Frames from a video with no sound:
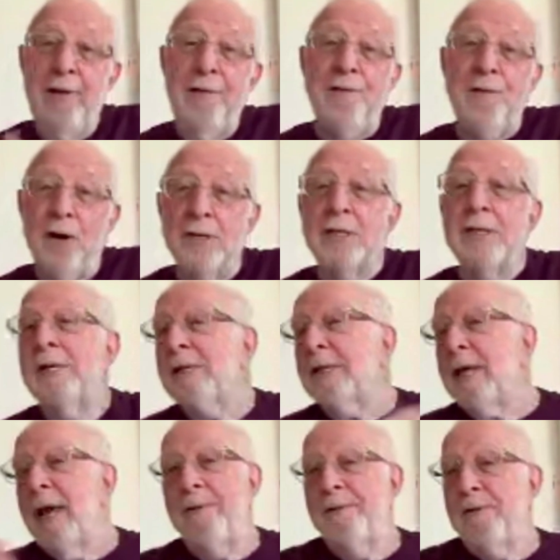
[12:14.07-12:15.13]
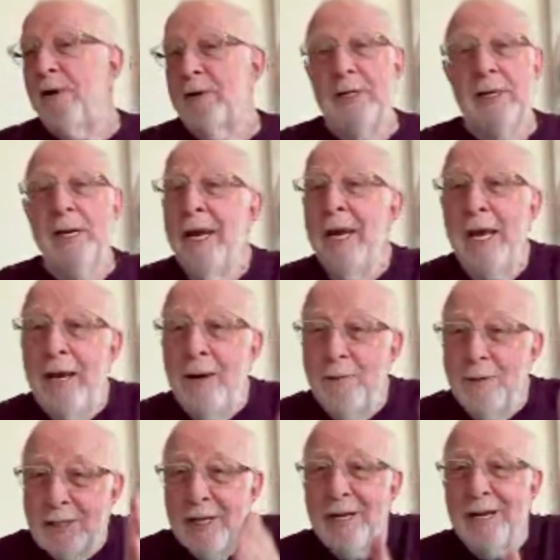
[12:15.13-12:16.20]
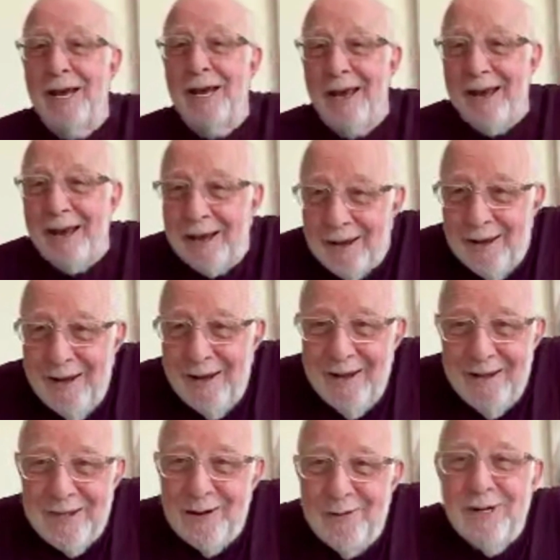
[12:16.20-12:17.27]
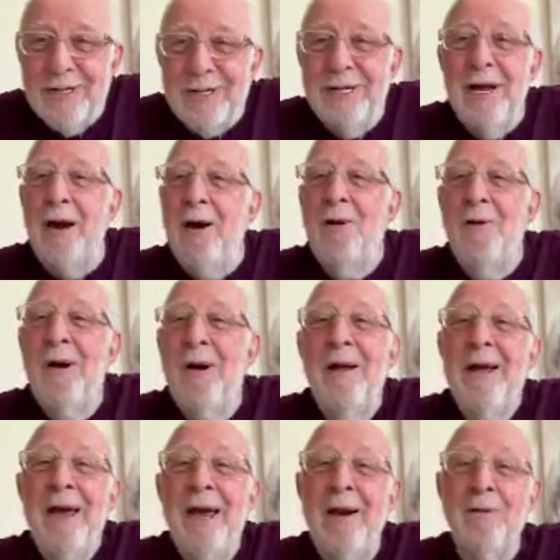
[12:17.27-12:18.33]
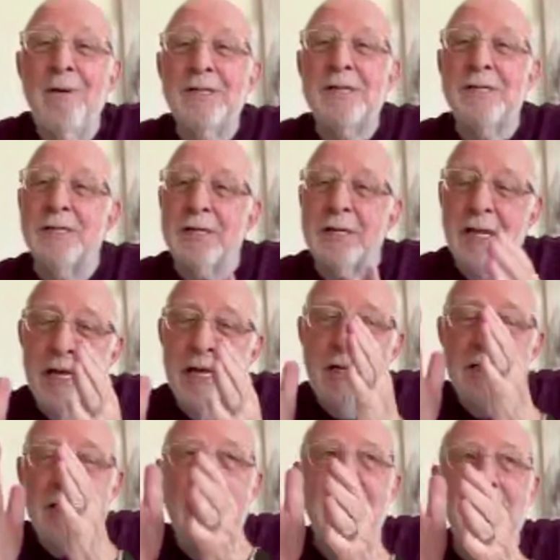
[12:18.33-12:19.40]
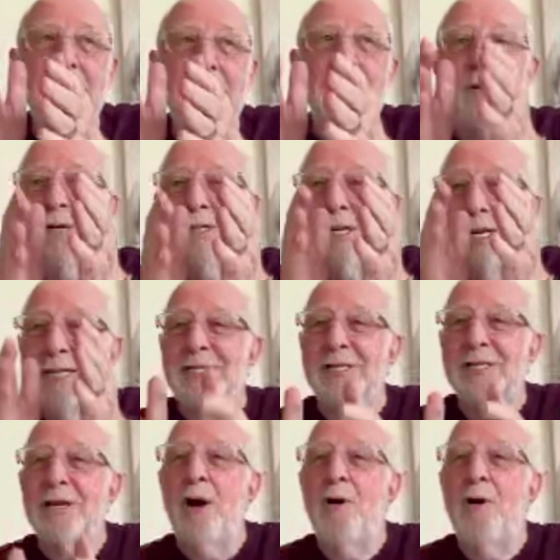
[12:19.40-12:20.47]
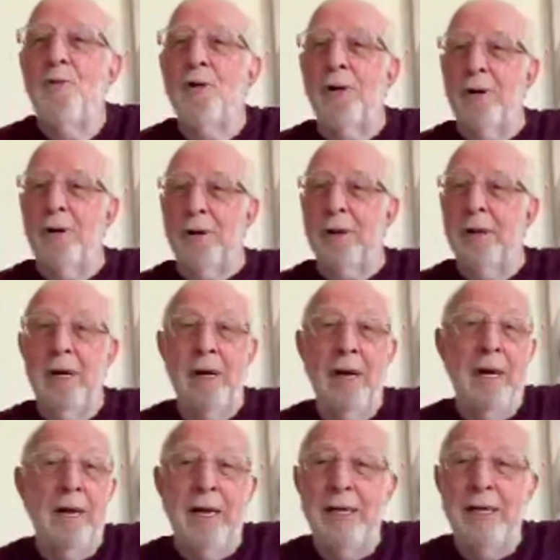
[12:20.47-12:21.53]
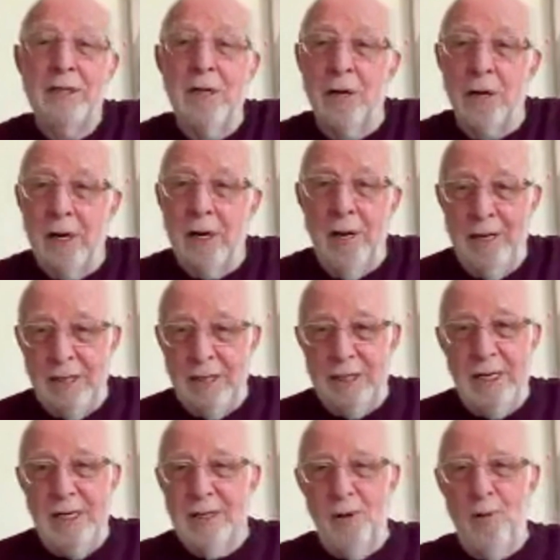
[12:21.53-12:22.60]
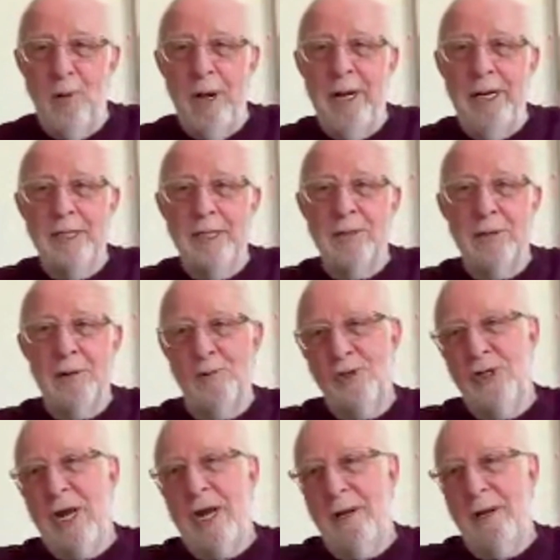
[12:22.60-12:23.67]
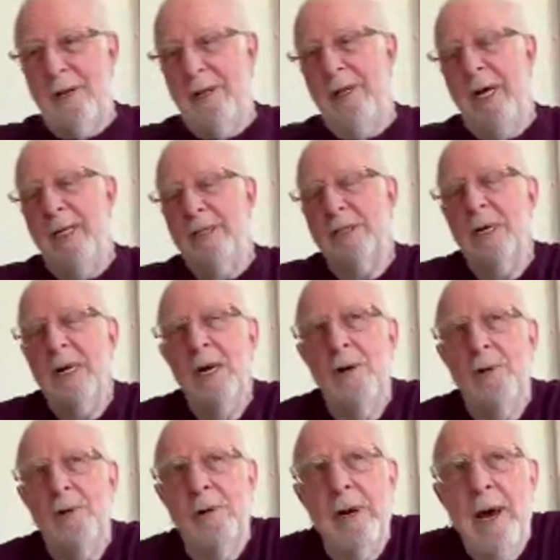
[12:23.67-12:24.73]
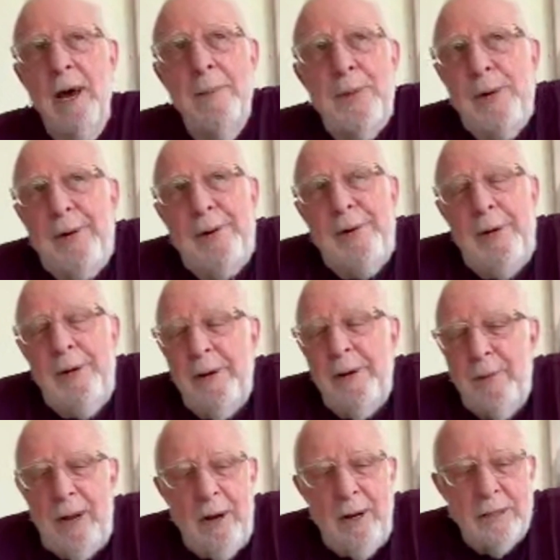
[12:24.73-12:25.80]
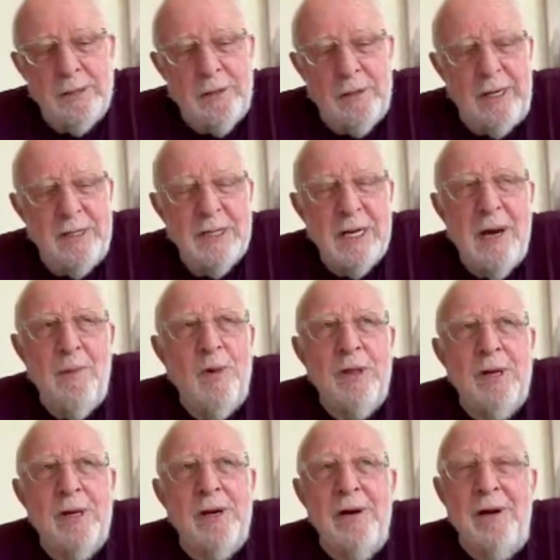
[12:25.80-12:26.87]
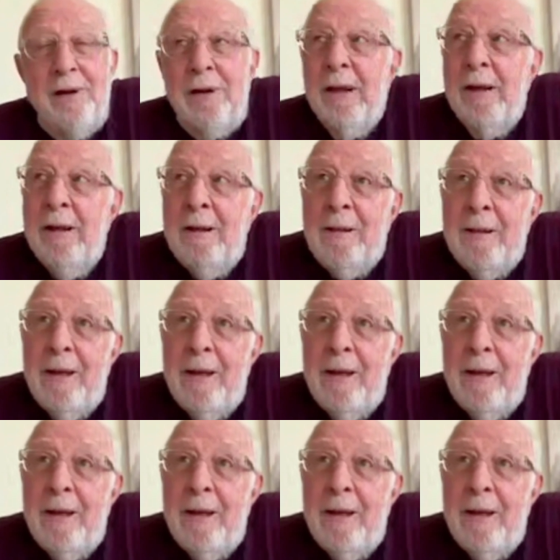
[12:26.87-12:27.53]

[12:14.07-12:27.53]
He farted, they farted. He was the king. There was no, it was, his idea was he's so royal. Right. He's not going to, he's, he's all in his shell. And that's what happened. And then lots of things happened with the Colonel.